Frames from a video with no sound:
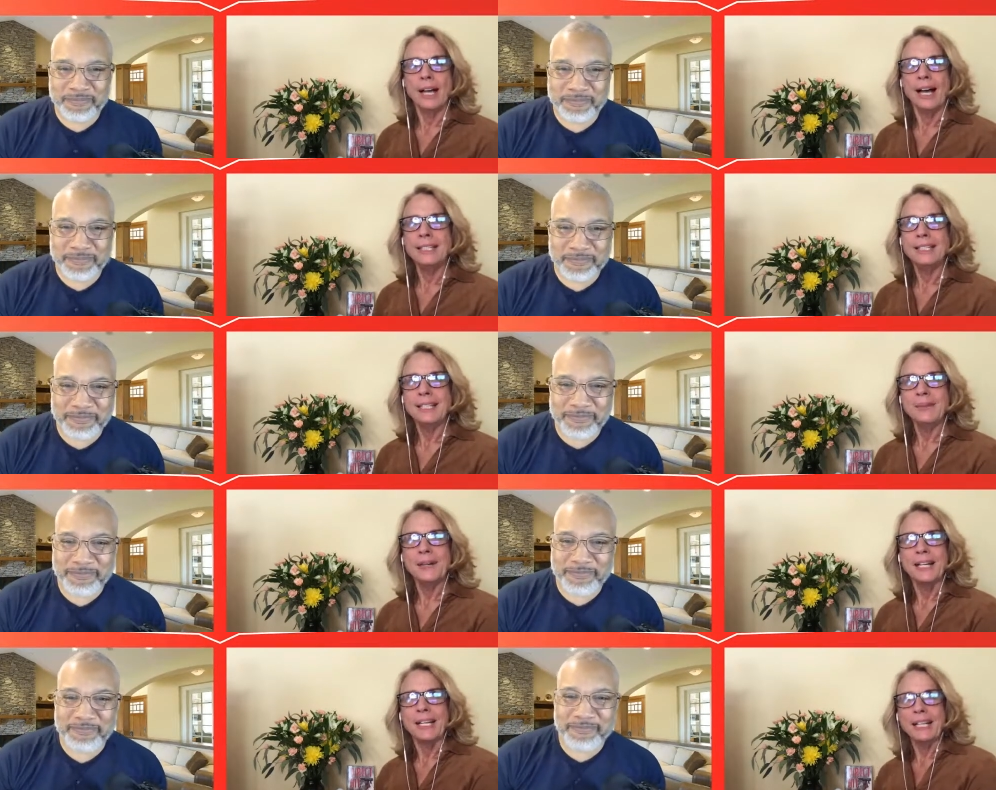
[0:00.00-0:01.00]
Speaker 1: I'll tell you
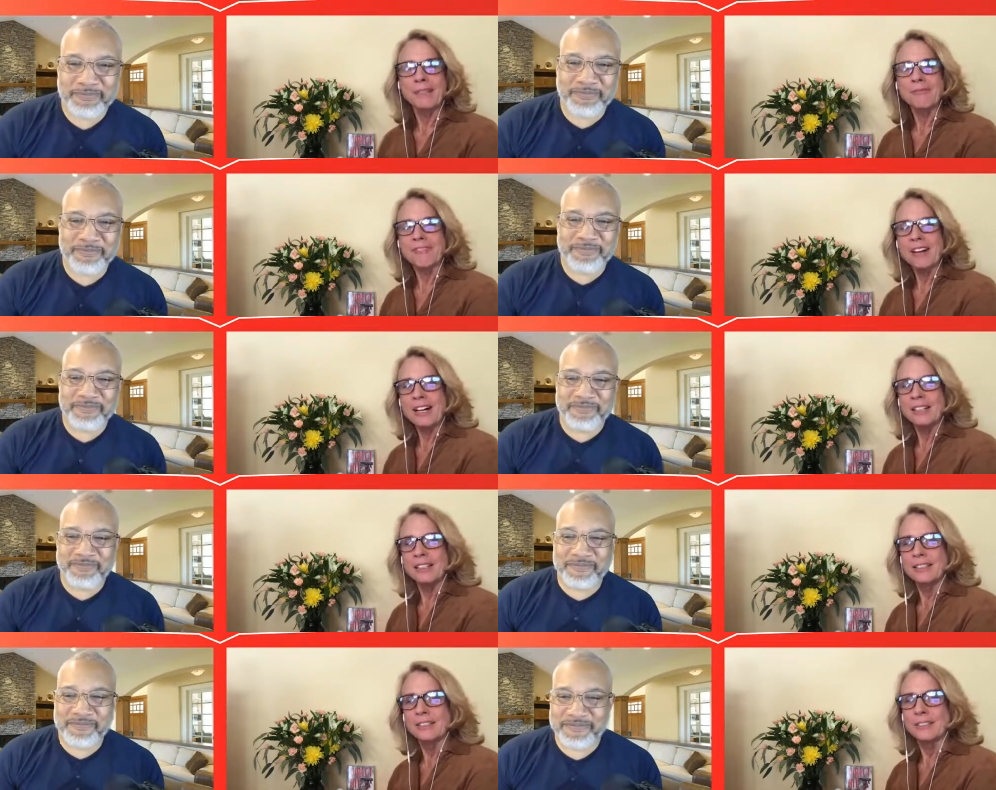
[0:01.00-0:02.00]
what. Any
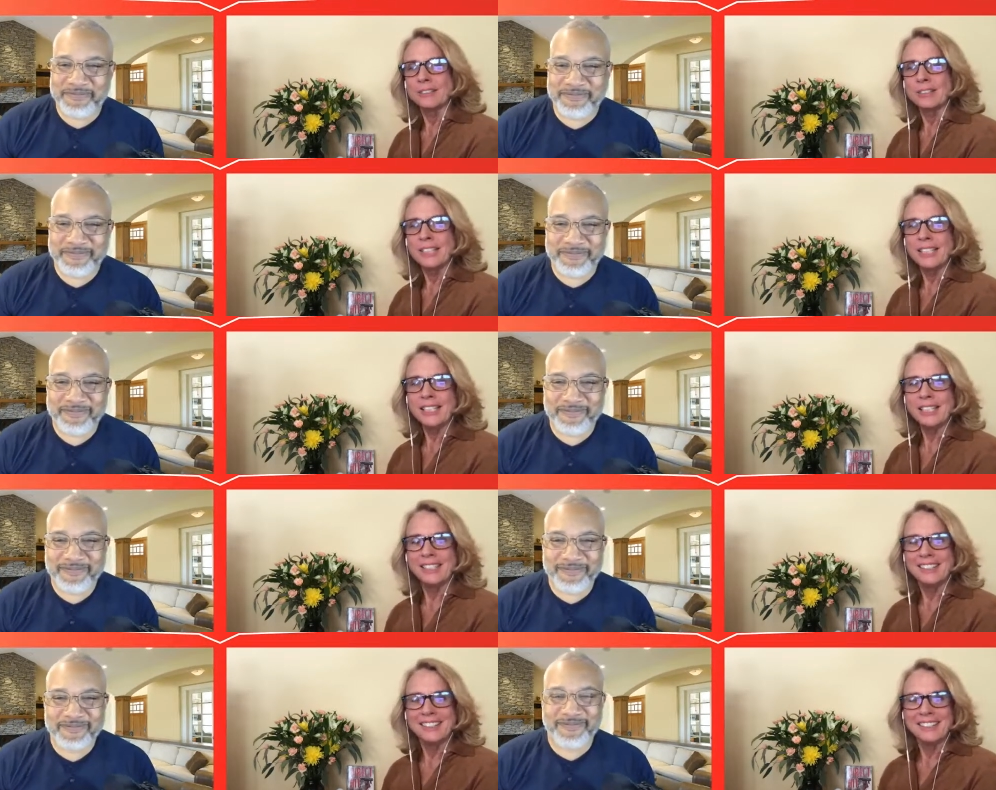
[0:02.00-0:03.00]
rock, tree,
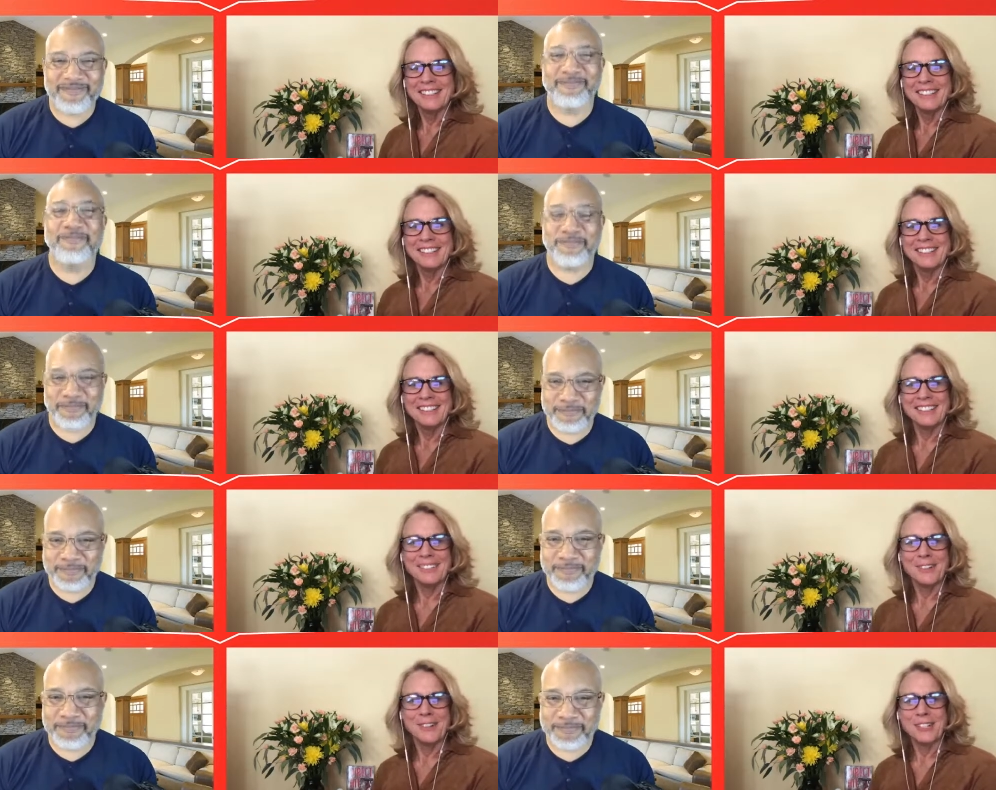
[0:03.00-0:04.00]

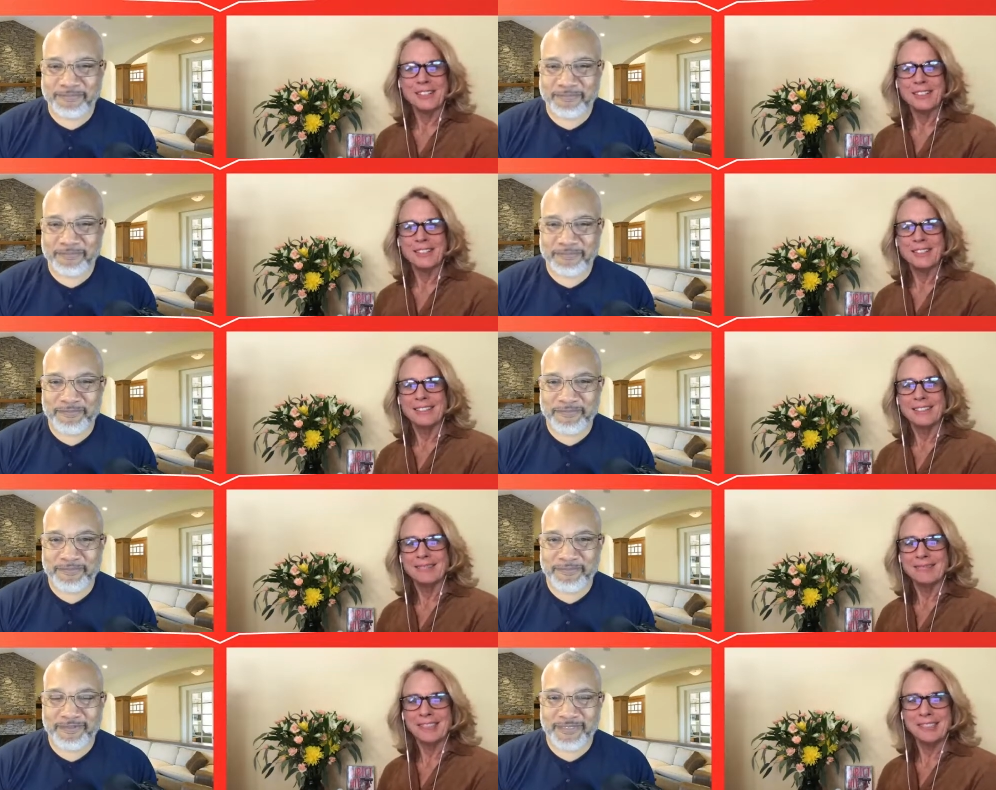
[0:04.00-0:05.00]
forest,
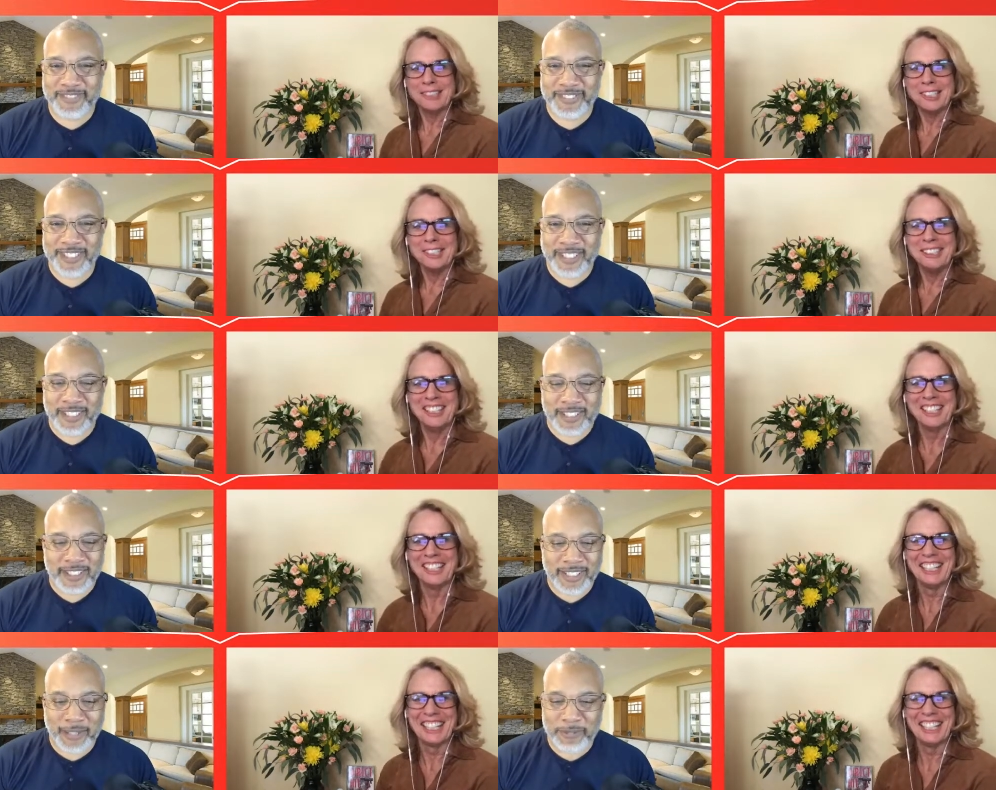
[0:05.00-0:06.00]
ocean.
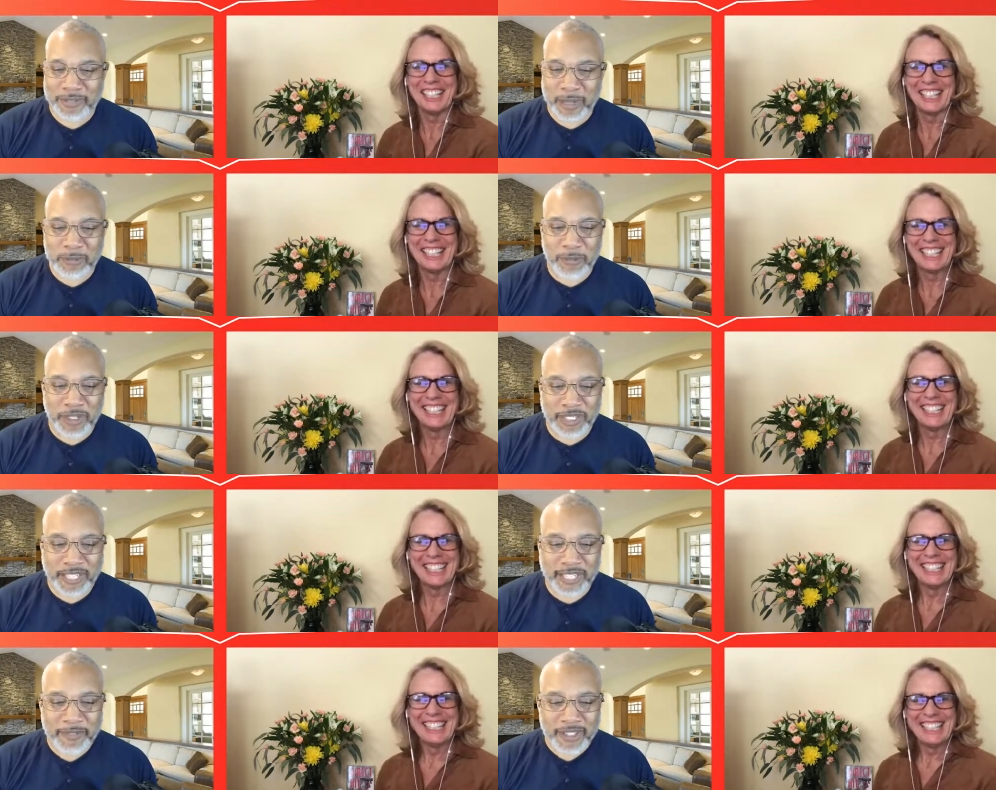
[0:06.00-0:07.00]
Speaker 2: yep, I'm a water
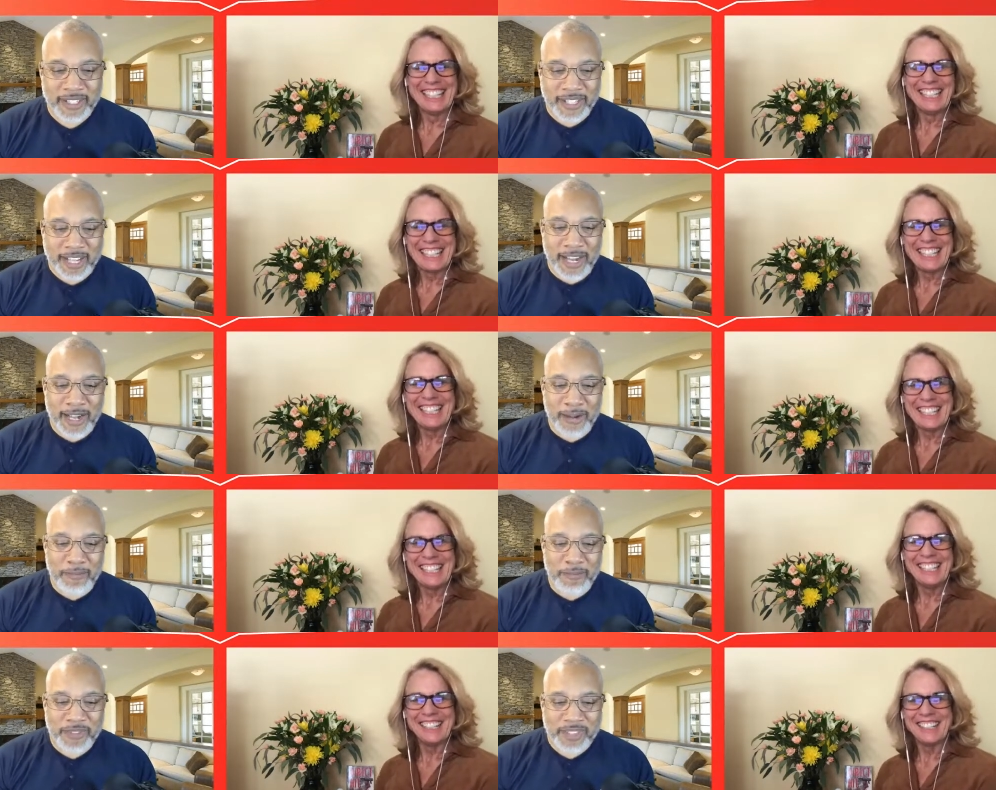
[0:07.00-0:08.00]
guy.
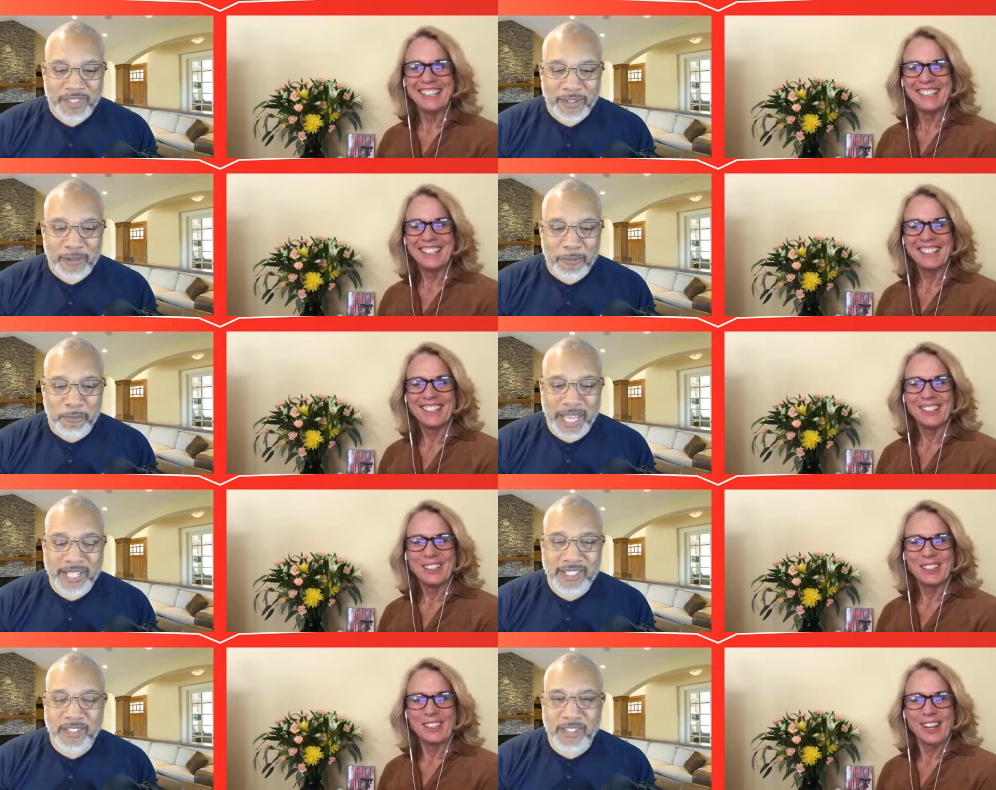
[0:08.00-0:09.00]
Um,
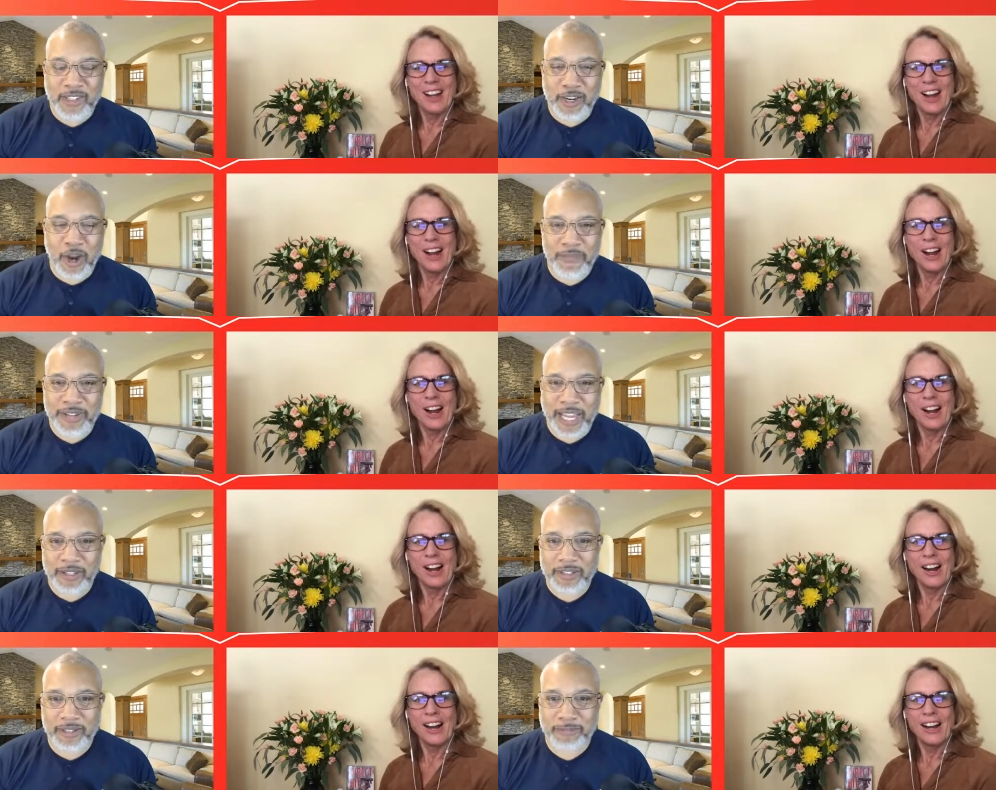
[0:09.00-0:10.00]
best coffee
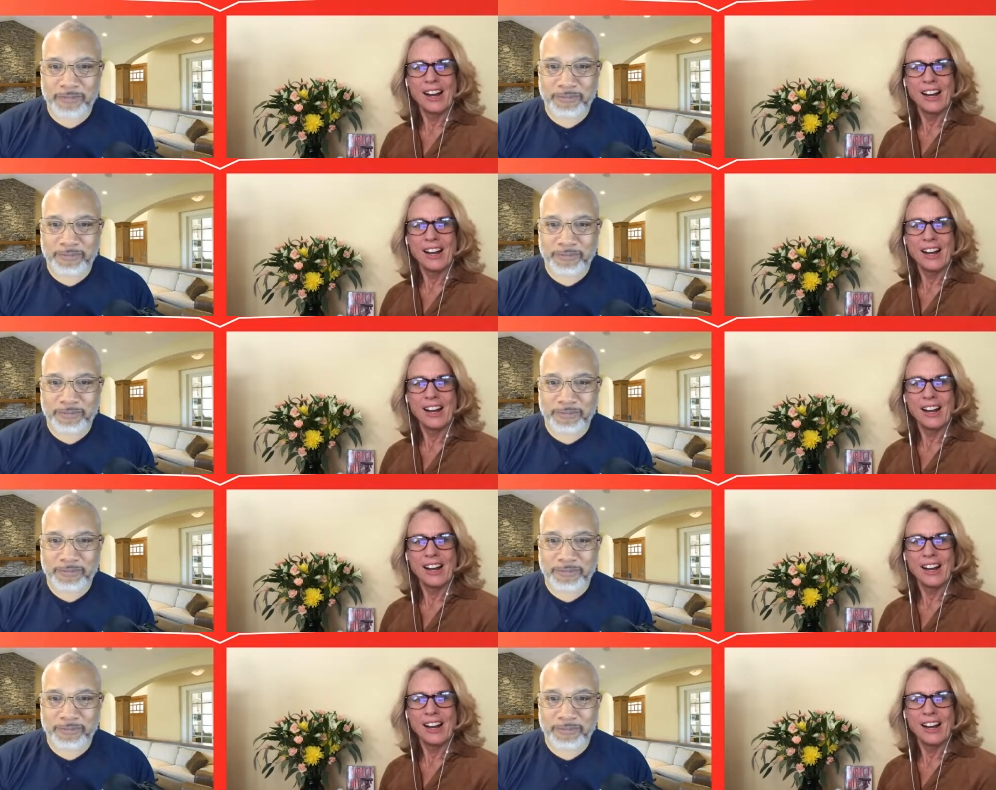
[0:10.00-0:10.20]
house.